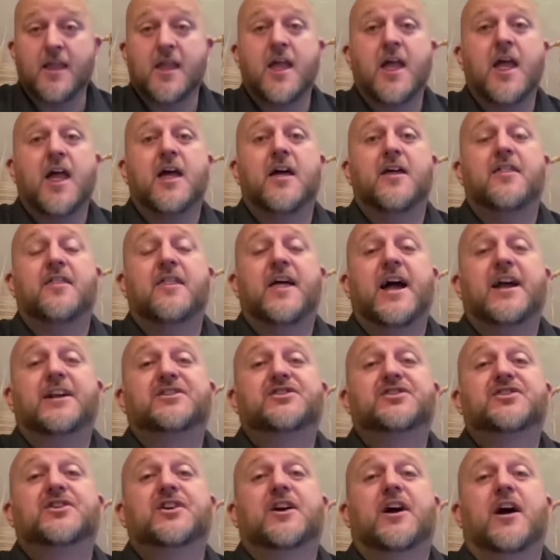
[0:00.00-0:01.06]

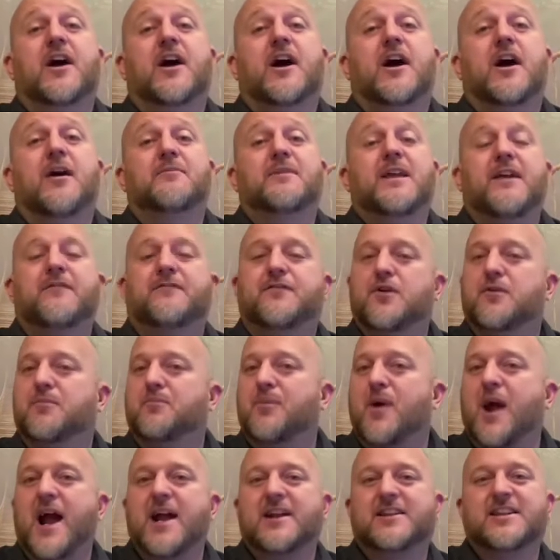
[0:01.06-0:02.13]
That if you
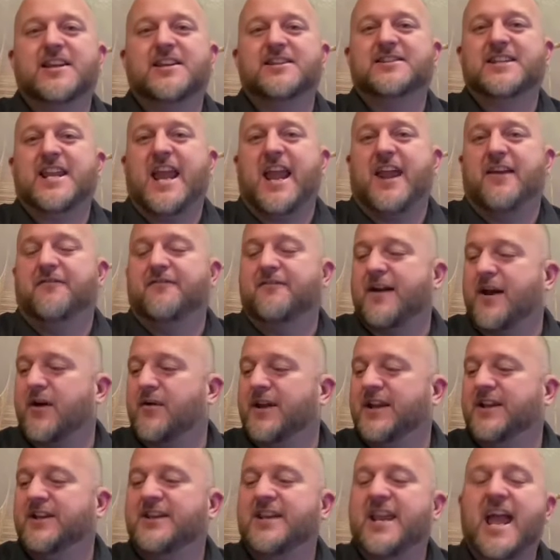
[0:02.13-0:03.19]
practice a
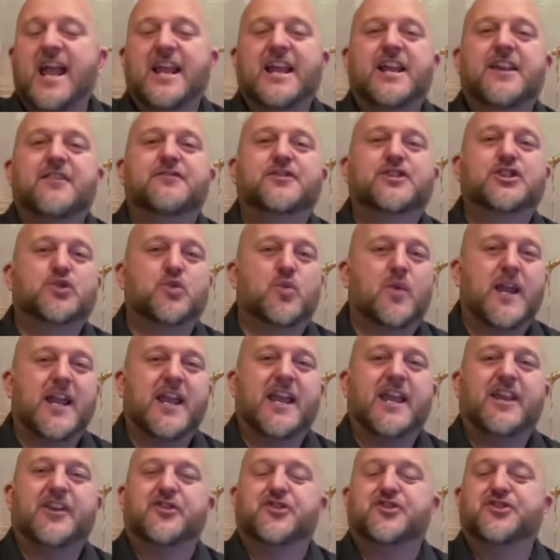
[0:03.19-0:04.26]
very negative swing
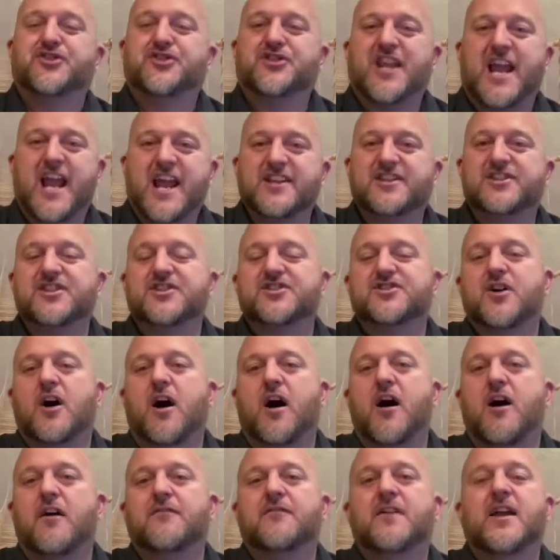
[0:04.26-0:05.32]
and your stance is
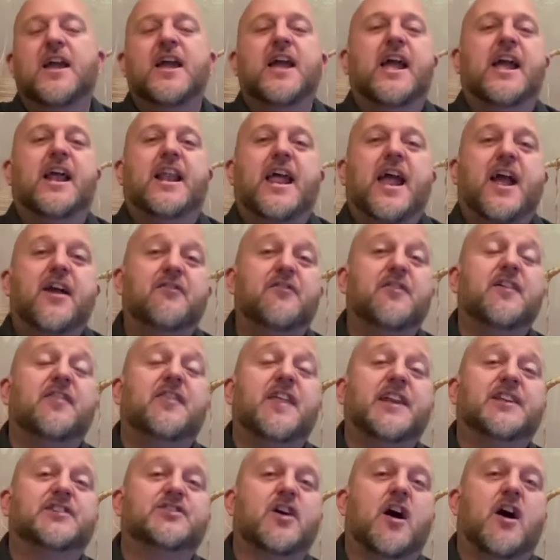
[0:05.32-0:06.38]
off and
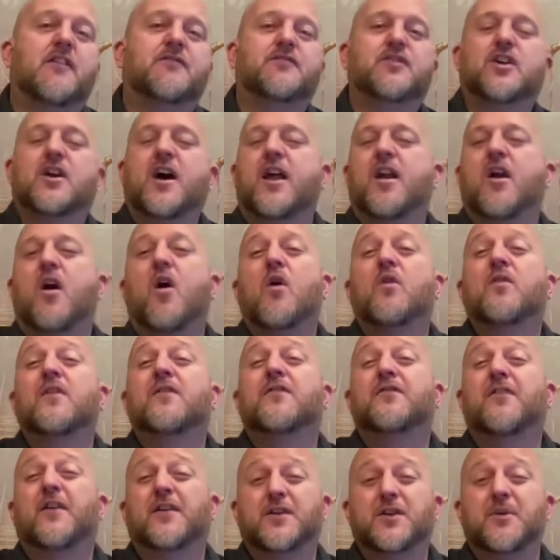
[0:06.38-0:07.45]
everything's off, you got all the
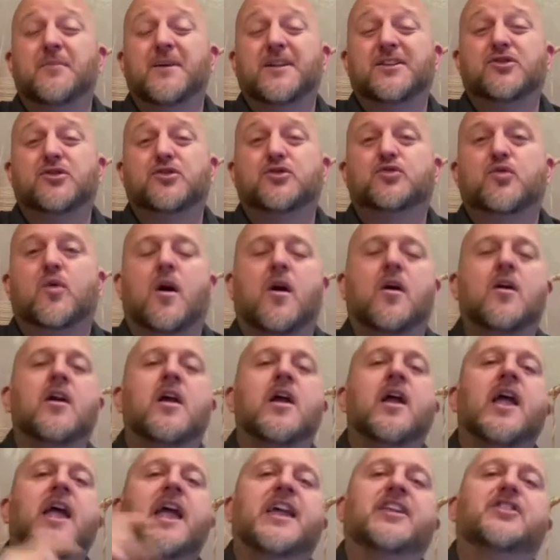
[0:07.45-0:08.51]
fundamentals wrong,
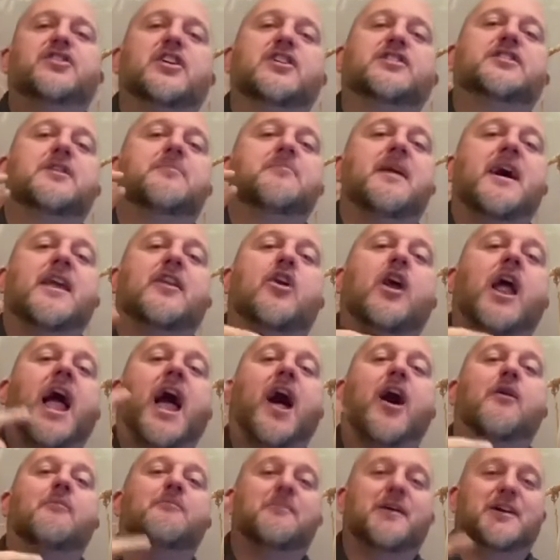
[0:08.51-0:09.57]
it doesn't matter
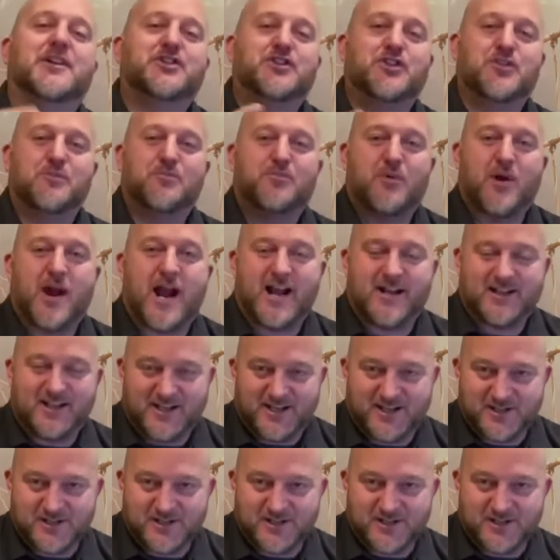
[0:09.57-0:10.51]
how much you practice,